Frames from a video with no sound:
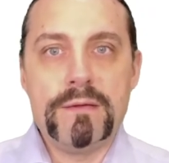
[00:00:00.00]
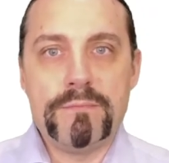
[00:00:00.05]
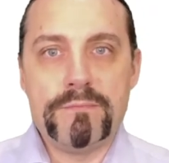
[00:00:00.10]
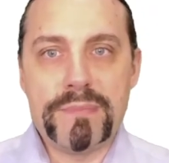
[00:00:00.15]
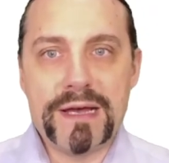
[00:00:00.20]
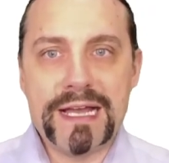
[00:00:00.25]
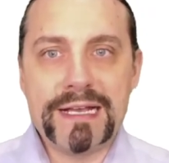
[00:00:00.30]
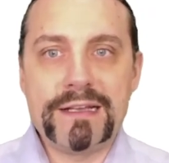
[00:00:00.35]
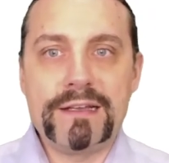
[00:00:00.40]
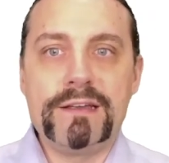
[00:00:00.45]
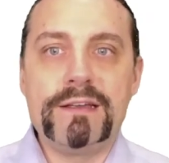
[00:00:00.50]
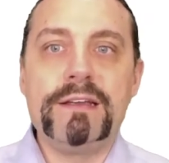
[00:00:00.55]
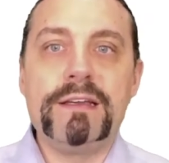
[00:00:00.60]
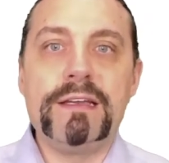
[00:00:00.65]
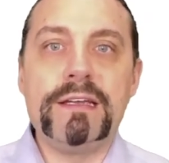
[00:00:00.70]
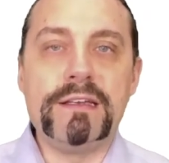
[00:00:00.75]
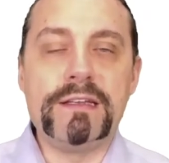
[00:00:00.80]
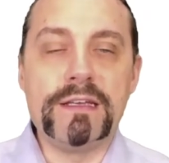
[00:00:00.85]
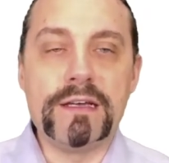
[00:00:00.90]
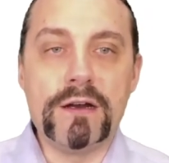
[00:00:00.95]
Back
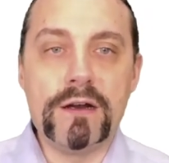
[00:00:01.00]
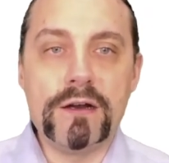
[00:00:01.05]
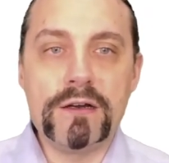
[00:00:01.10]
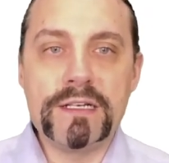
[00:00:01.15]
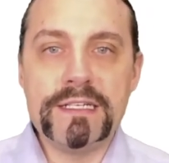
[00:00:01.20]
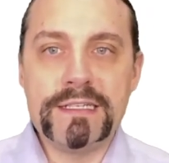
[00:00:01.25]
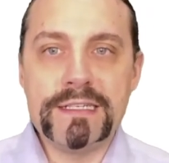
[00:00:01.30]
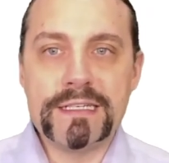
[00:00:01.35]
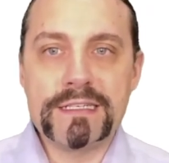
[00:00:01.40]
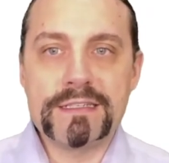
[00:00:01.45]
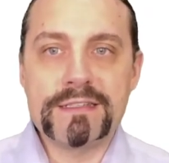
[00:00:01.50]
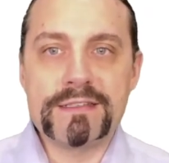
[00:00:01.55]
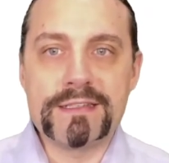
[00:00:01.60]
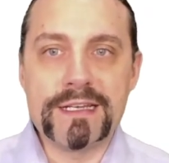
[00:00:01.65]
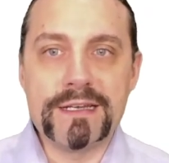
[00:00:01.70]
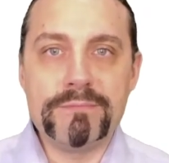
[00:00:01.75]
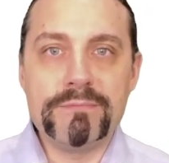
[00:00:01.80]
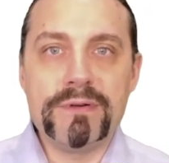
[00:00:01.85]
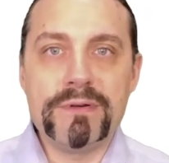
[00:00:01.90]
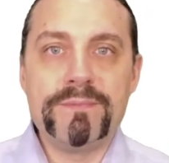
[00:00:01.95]
in the architect
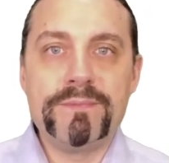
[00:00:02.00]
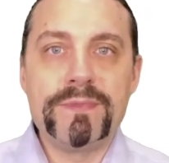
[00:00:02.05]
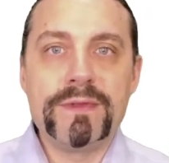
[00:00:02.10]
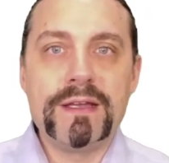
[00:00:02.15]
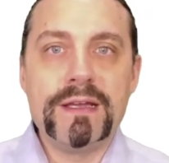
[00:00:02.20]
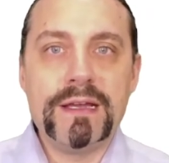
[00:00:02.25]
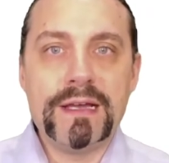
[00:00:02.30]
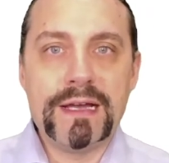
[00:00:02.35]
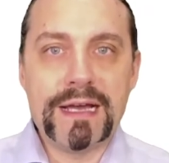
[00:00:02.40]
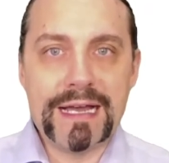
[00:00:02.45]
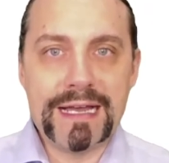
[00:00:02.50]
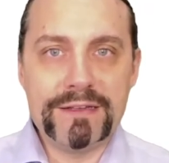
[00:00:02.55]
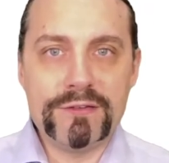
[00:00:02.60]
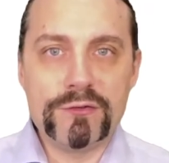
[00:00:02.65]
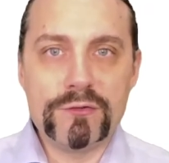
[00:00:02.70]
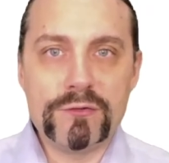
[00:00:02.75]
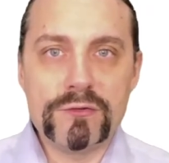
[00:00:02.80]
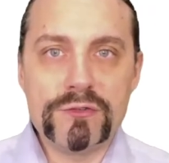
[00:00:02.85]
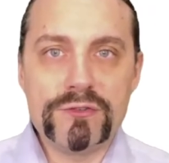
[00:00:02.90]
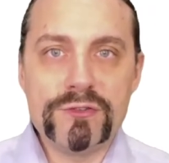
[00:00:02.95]
step, I
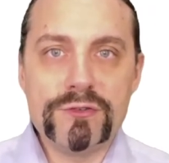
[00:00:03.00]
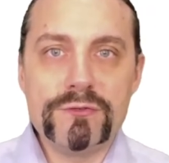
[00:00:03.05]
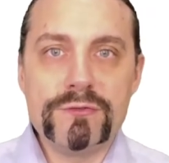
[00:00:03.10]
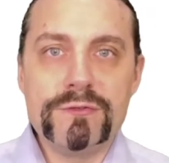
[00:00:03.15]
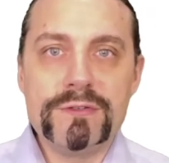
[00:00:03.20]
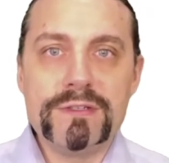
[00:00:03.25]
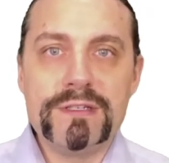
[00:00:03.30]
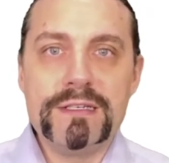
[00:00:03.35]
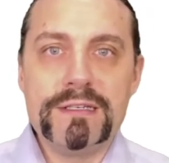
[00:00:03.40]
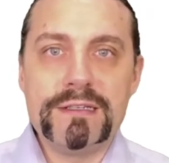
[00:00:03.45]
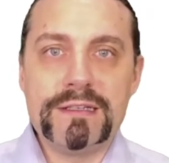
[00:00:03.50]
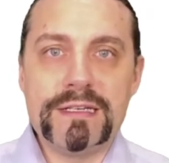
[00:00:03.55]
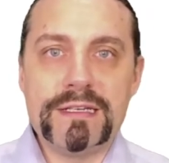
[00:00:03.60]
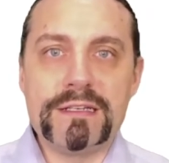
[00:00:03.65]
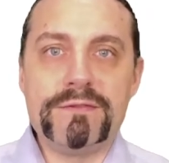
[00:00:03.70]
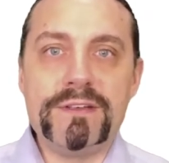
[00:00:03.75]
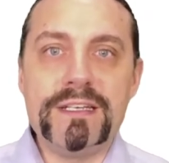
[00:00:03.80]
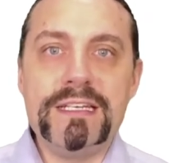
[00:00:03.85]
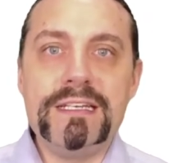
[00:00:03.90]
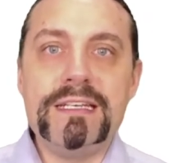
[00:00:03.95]
told you
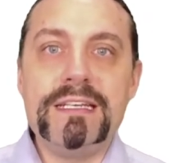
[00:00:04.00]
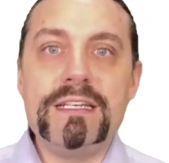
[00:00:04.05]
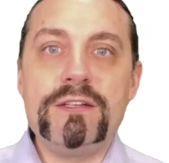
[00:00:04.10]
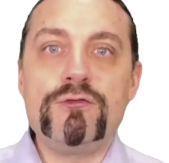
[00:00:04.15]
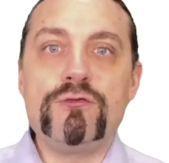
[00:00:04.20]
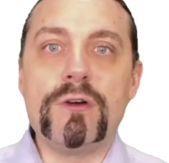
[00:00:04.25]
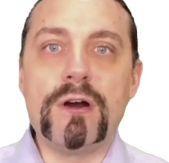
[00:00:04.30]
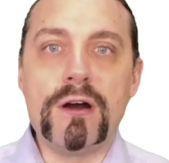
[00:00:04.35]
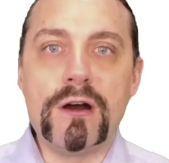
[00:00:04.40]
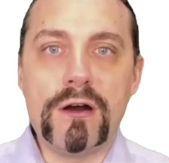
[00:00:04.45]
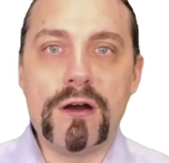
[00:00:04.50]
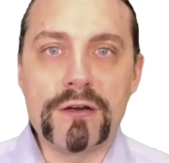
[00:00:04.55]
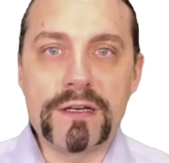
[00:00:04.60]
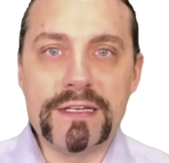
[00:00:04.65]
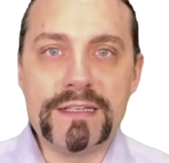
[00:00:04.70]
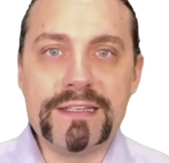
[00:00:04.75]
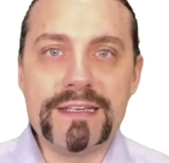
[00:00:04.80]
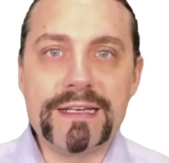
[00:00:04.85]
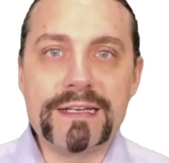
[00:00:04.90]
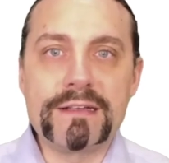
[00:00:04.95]
that we need to
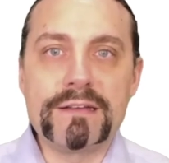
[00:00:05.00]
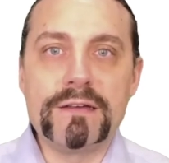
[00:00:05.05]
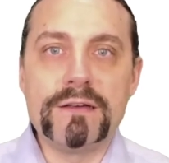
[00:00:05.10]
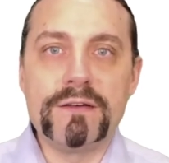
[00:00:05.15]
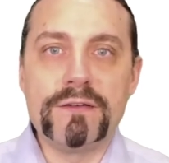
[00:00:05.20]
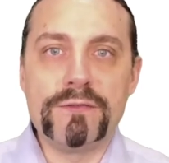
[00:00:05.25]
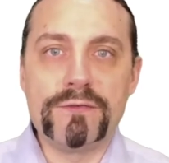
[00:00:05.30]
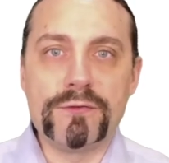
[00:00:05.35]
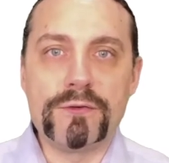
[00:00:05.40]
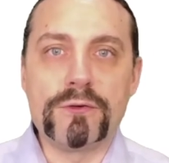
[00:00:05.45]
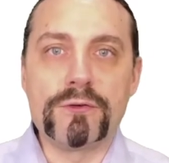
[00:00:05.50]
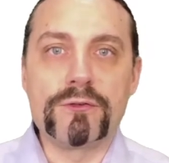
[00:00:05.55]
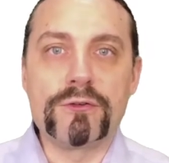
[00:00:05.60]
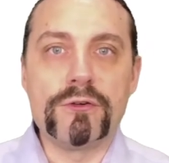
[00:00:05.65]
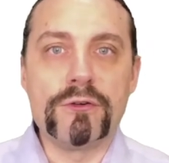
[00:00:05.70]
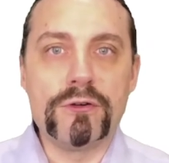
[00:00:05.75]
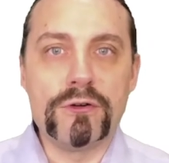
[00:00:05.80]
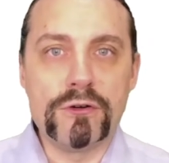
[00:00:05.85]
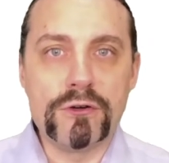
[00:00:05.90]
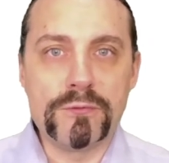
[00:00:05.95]
architect
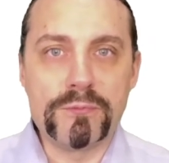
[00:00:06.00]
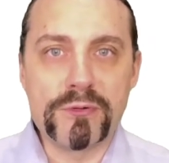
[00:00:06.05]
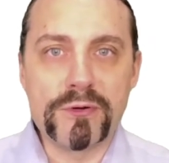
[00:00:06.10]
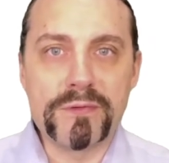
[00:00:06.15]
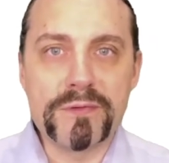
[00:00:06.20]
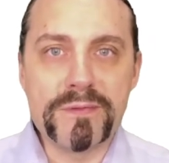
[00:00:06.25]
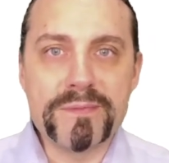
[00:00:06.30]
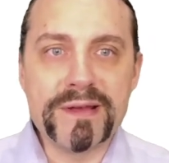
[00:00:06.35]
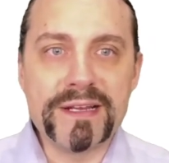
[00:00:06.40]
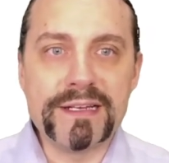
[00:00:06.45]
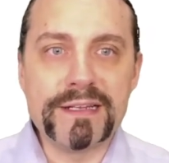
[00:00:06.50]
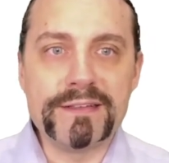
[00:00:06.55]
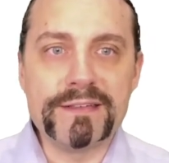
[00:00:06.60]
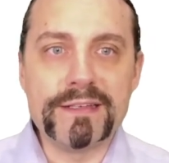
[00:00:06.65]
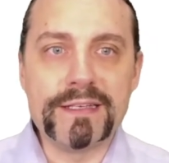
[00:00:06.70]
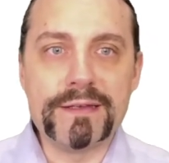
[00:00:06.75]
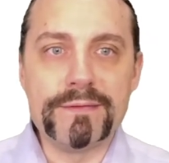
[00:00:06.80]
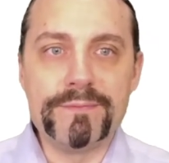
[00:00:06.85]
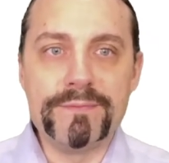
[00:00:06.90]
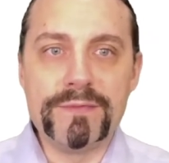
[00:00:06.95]
for
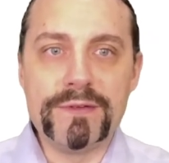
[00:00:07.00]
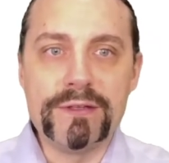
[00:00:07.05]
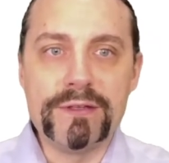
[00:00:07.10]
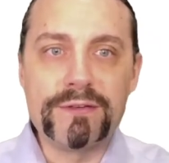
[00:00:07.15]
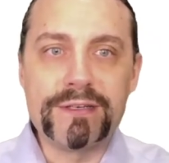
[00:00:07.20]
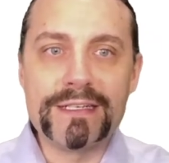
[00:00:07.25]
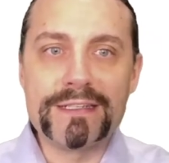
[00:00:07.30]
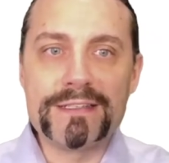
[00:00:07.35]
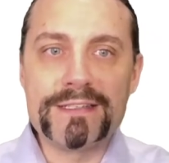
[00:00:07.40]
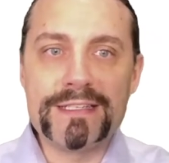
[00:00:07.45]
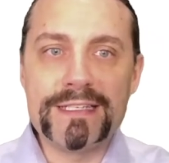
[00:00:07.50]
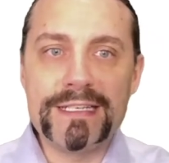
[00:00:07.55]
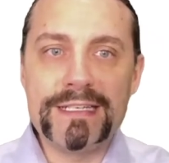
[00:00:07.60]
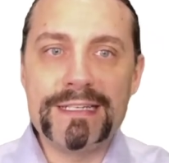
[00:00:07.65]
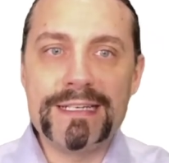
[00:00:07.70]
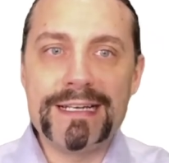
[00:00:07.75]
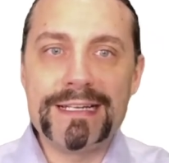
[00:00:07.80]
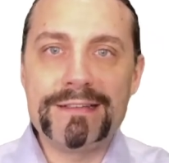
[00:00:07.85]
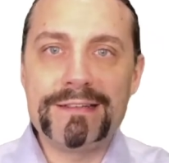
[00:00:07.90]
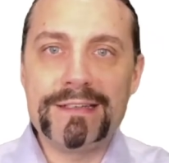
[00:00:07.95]
operability. You can see
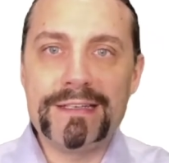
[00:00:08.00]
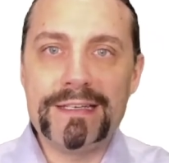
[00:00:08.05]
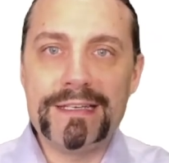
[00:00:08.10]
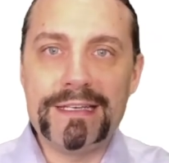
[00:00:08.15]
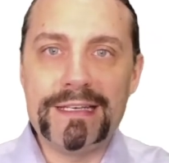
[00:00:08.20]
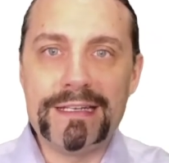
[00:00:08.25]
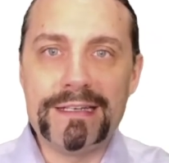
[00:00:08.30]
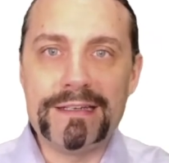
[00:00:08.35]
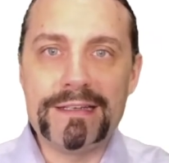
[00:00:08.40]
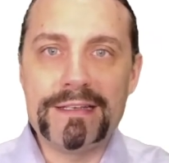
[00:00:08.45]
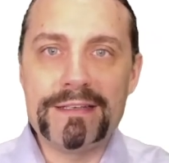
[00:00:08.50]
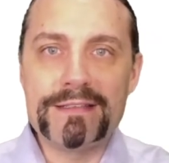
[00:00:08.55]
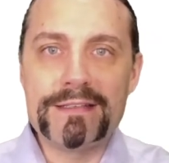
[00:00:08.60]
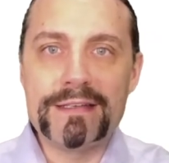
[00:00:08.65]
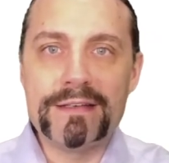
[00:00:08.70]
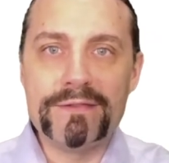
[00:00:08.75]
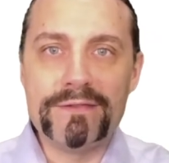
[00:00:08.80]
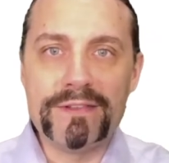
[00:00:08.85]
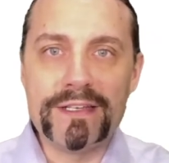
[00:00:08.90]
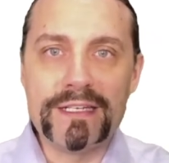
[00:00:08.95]
that in
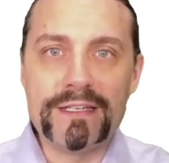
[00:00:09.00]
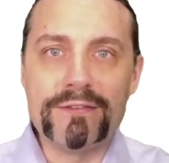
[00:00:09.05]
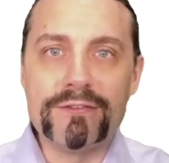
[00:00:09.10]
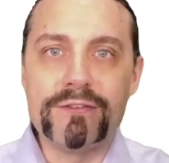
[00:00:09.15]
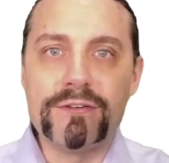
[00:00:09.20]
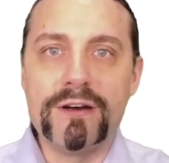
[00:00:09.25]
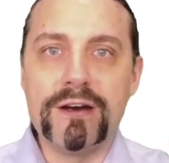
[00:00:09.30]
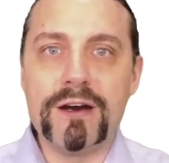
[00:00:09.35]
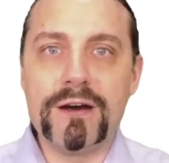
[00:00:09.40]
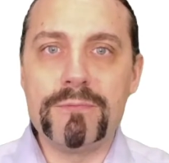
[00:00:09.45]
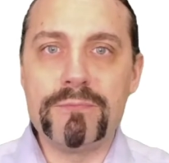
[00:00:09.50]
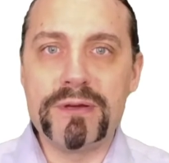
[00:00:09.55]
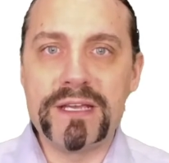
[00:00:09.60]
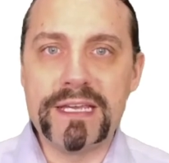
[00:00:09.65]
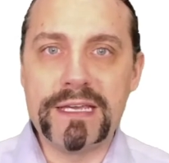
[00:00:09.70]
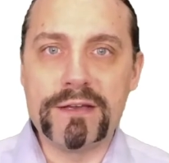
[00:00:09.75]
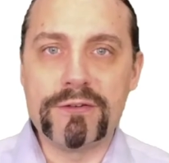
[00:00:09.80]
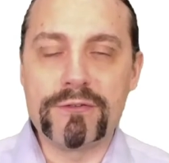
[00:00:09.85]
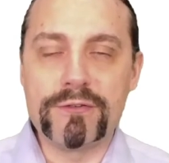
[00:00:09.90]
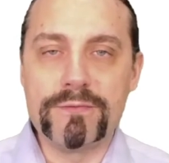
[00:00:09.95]
this video up
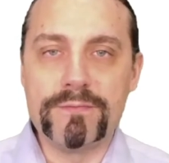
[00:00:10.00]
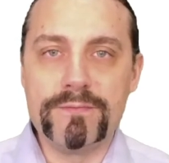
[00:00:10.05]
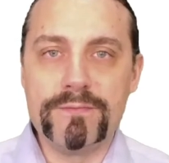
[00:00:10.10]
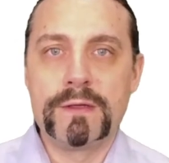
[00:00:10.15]
here.